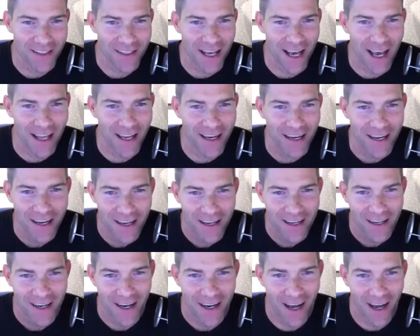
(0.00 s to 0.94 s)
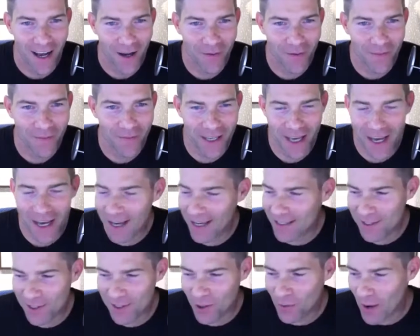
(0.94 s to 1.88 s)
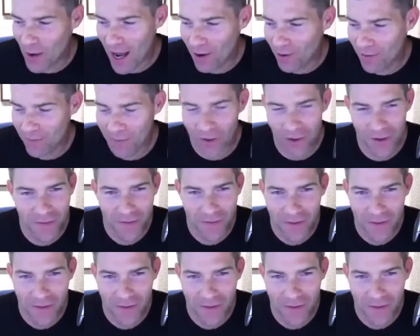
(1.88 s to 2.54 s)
that, it's so powerful.